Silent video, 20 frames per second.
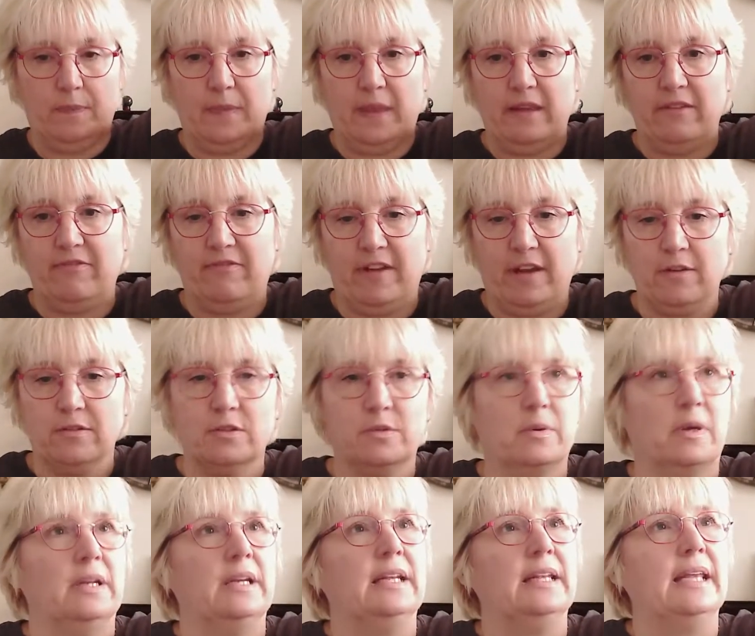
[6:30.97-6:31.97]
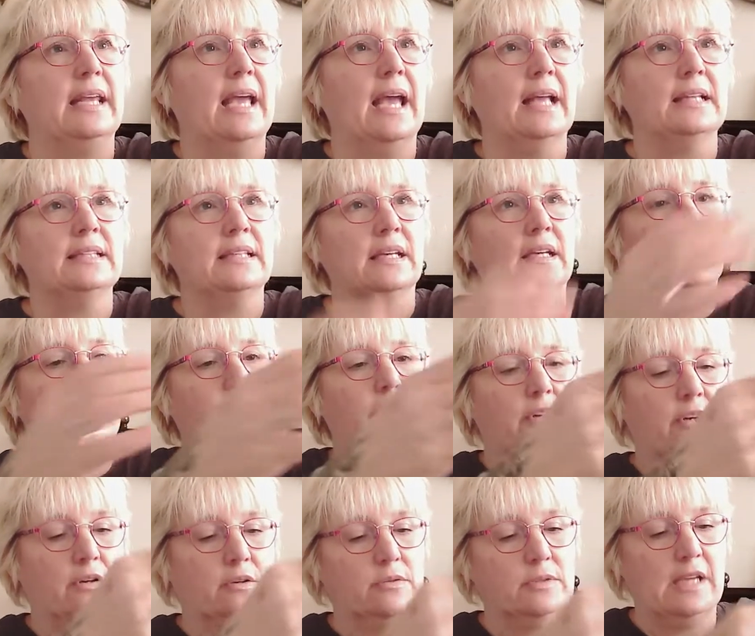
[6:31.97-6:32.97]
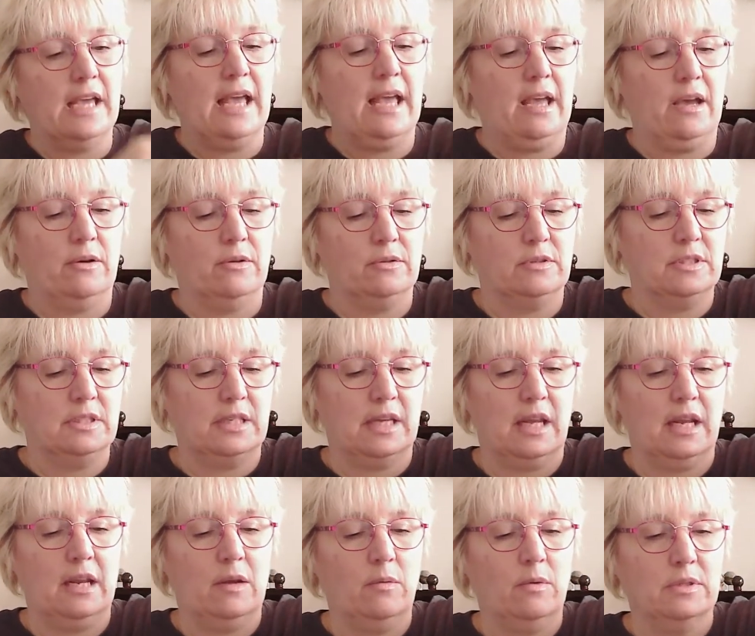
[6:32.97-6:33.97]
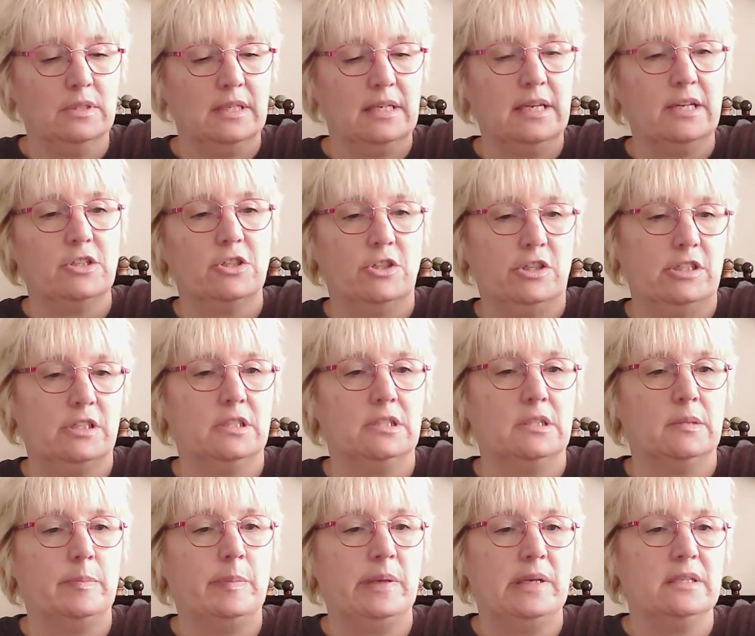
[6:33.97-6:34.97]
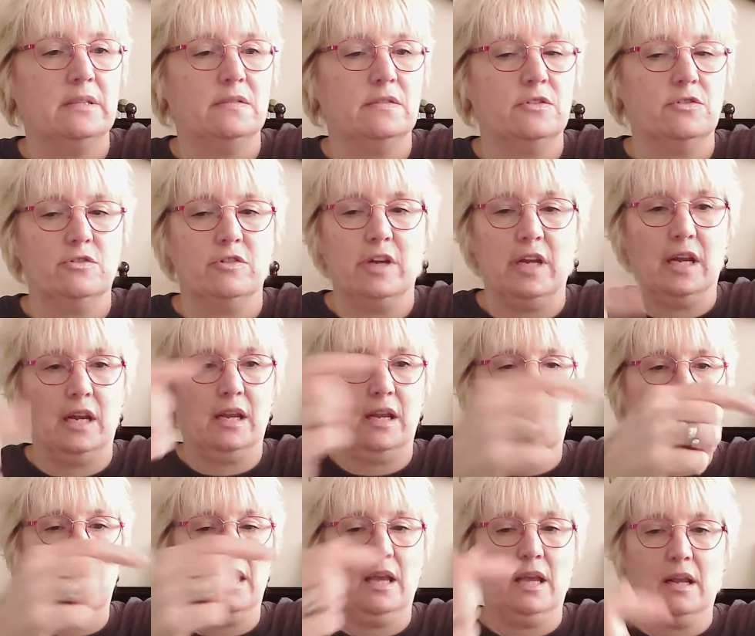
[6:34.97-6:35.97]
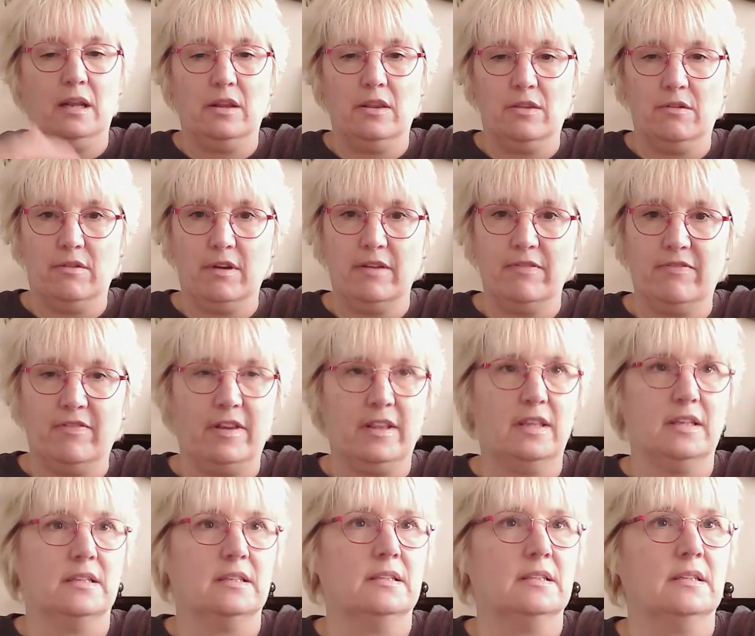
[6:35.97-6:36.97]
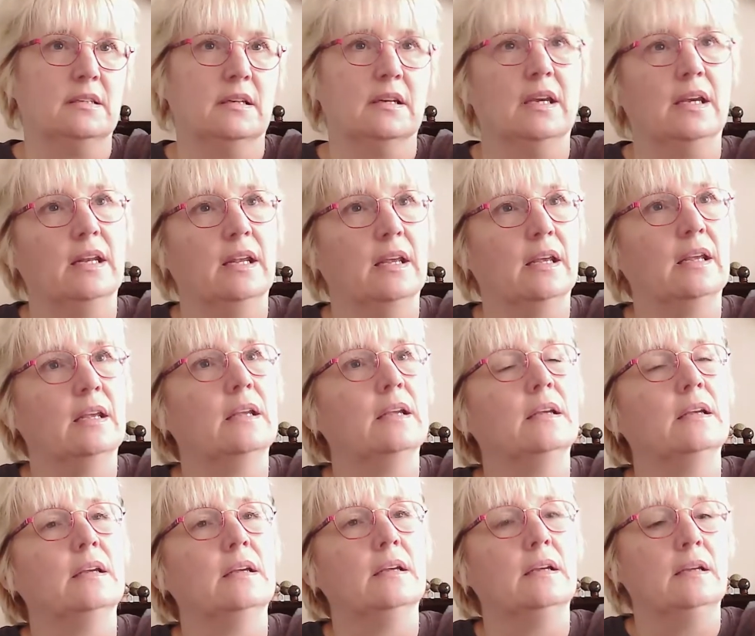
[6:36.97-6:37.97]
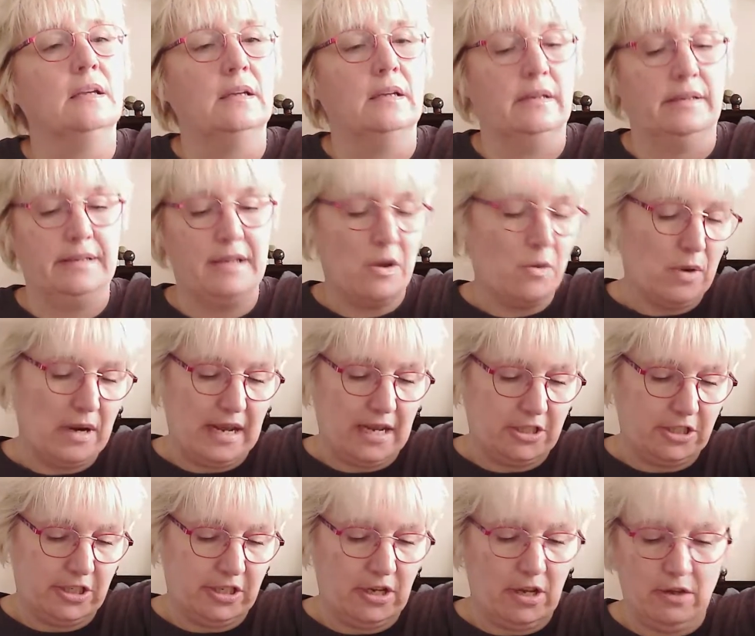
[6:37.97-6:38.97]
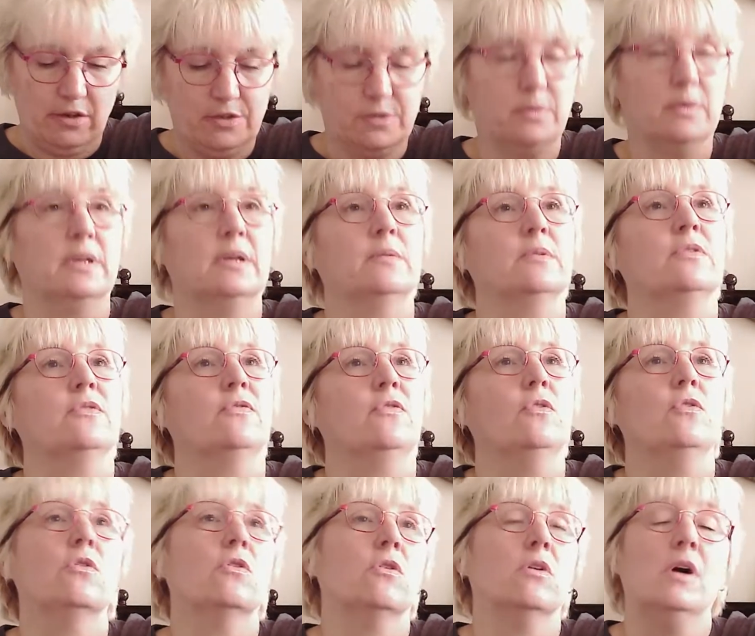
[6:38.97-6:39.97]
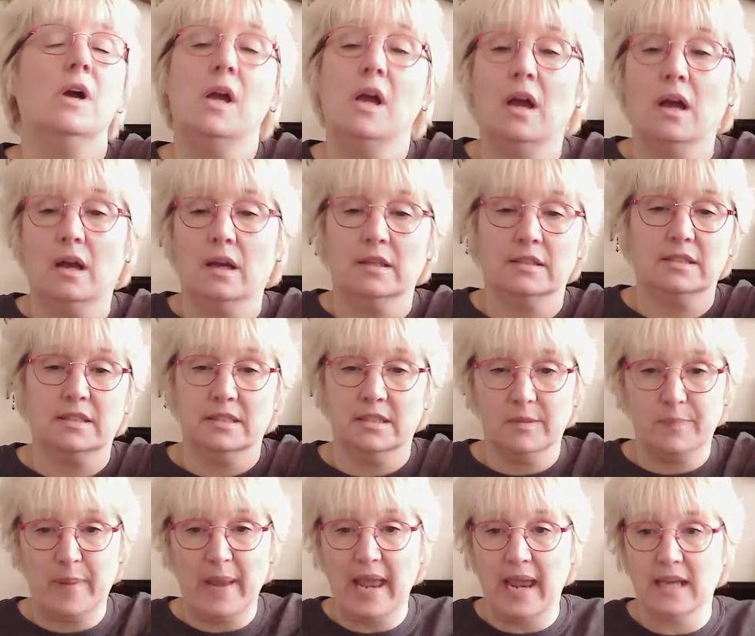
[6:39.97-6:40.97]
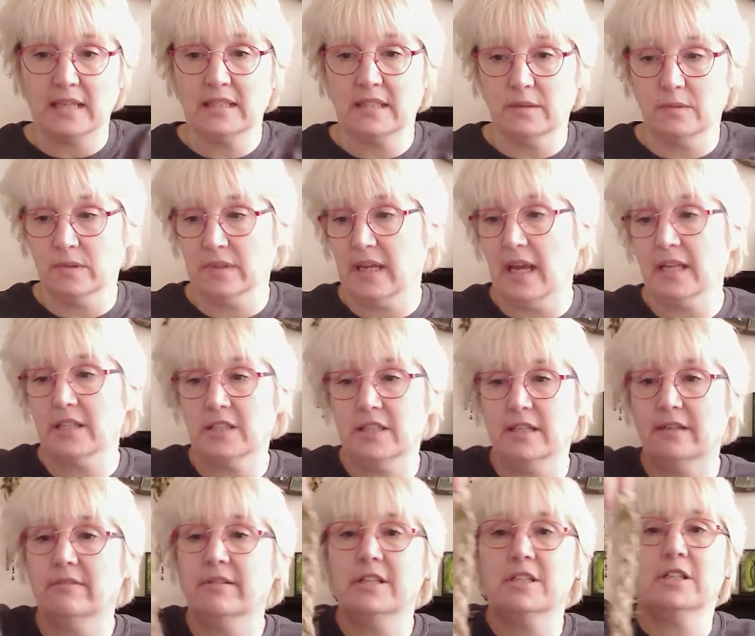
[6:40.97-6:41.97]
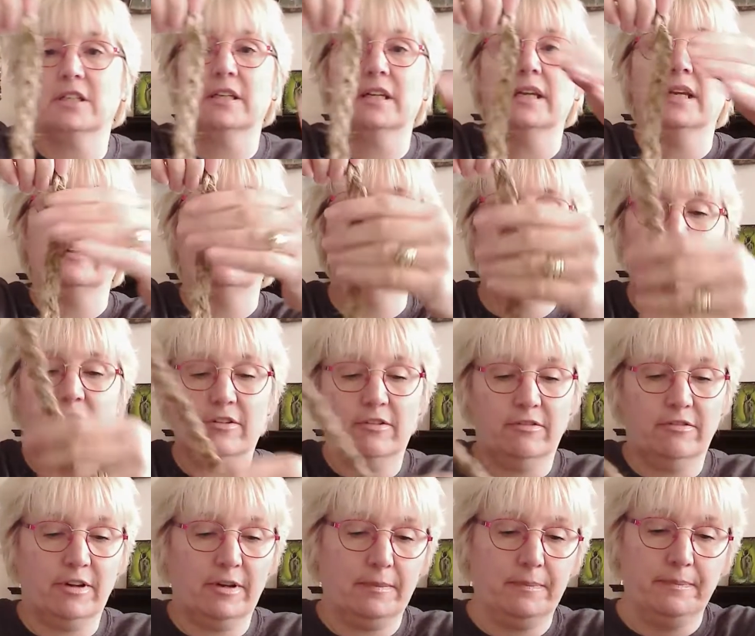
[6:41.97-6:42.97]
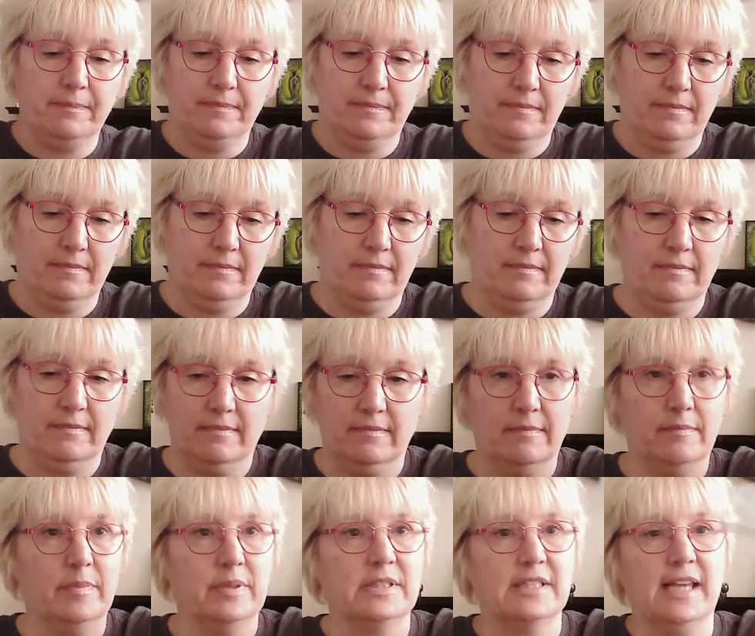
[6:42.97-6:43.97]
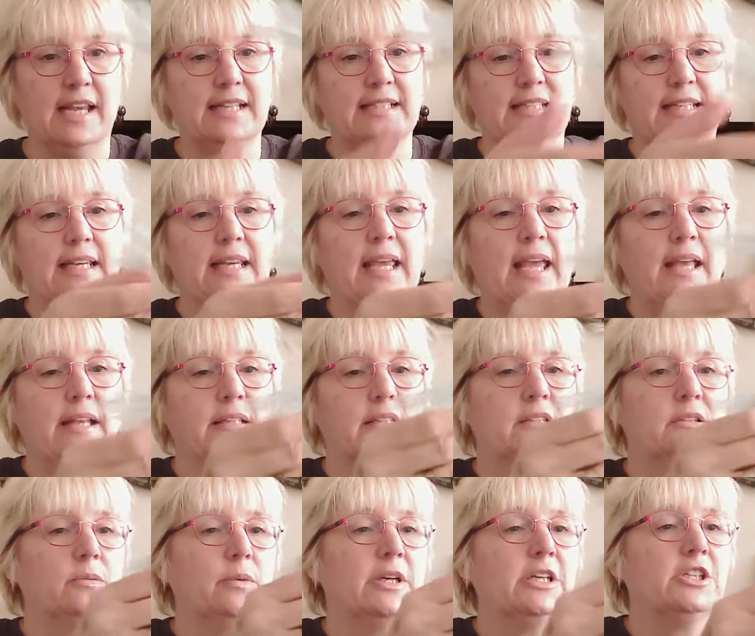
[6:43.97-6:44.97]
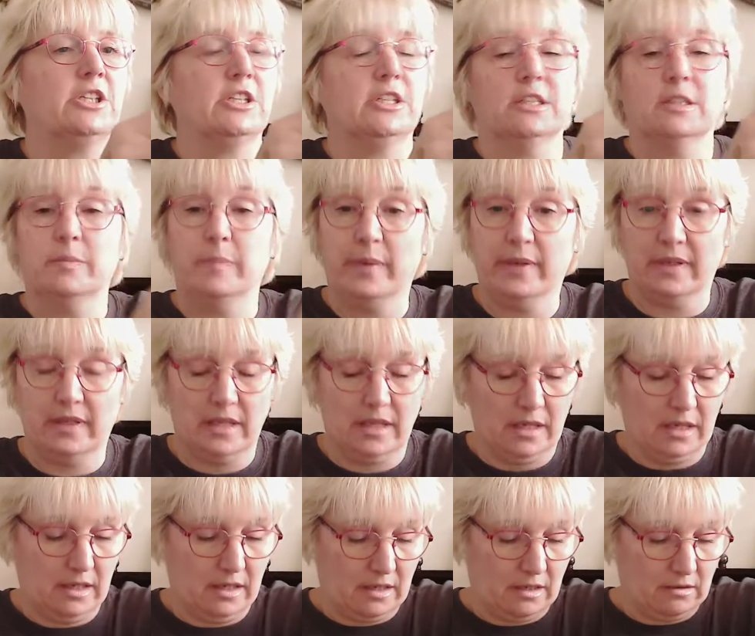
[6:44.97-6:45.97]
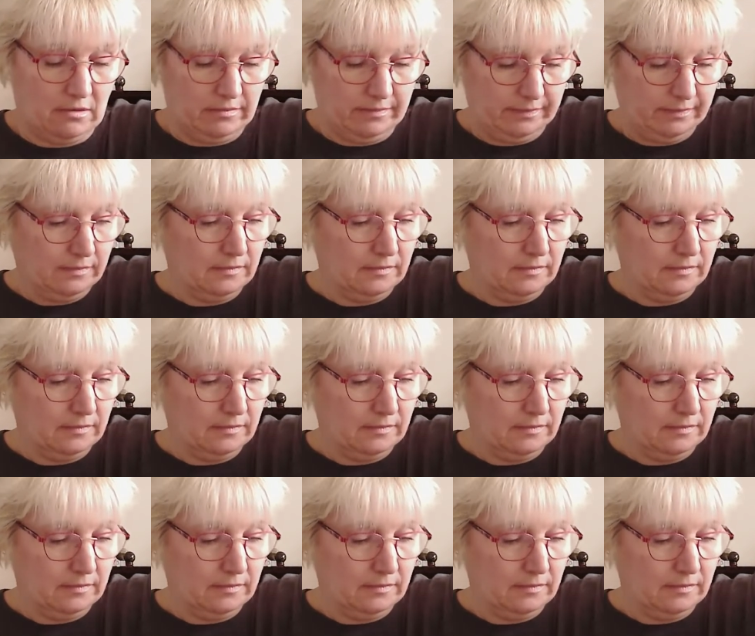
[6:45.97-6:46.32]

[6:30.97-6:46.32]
they found one in the attic of an old house, and it was literally just a piece of string, and it had 3 feathers stuck in it. No one actually knows what it was for. I suspect it was actually originally for protecting against witches, but there you go.